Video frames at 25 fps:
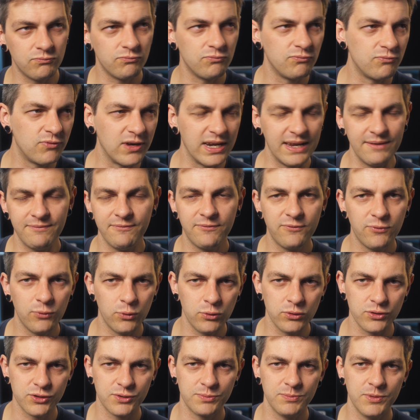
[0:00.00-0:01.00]

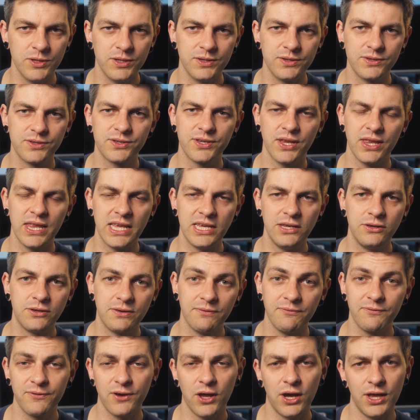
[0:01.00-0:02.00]
reinforcements so that you
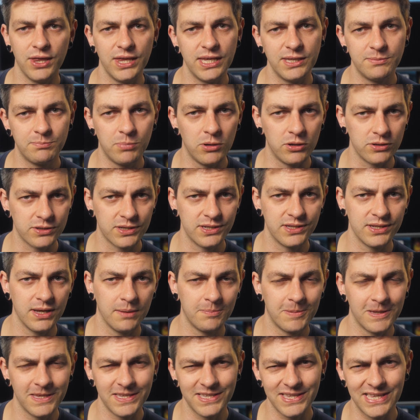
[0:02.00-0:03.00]
can fly these boxes
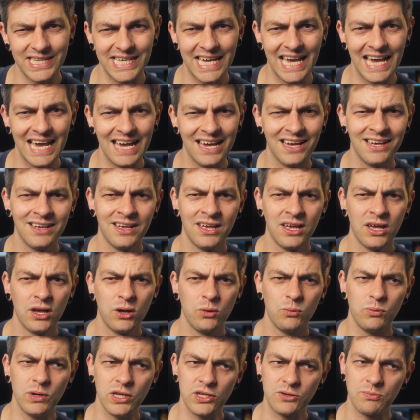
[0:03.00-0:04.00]
up into the air,
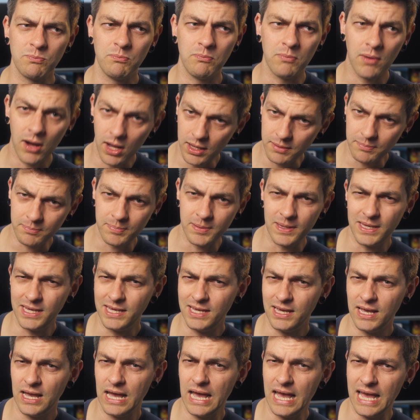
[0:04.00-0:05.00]
which might
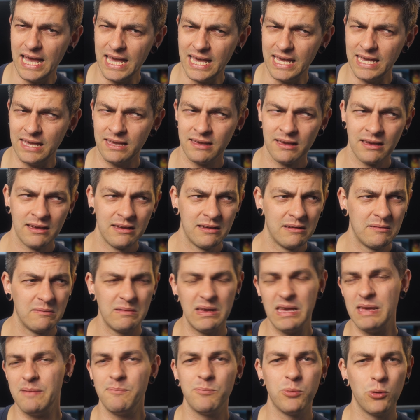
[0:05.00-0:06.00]
be an
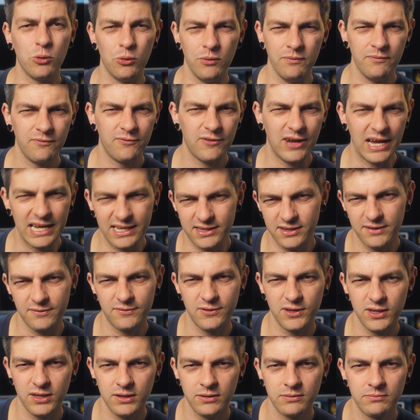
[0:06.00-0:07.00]
important factor
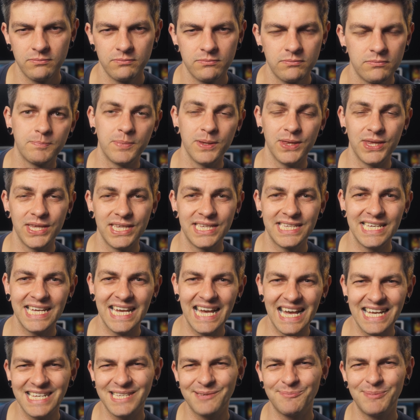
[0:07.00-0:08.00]
for you. But the
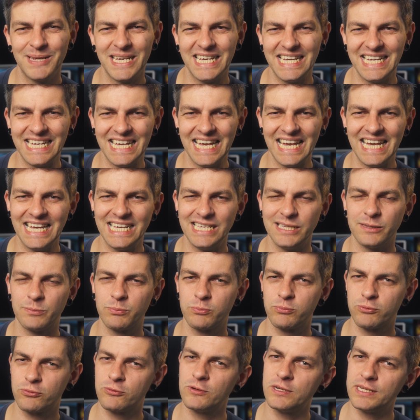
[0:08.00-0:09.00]
DSP is
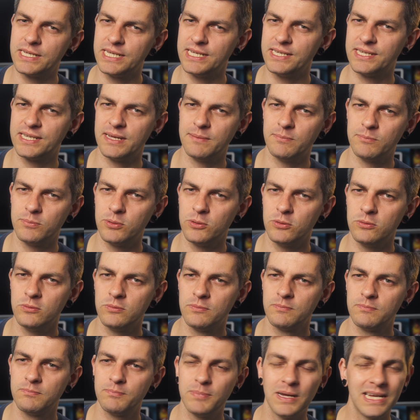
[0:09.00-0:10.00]
pretty simple.
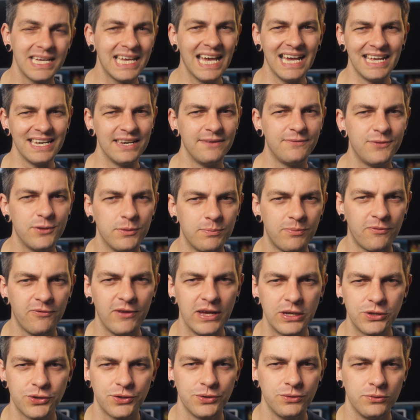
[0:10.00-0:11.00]
But again, if you're
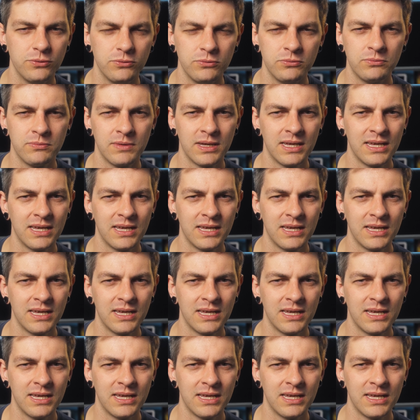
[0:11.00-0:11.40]
professional,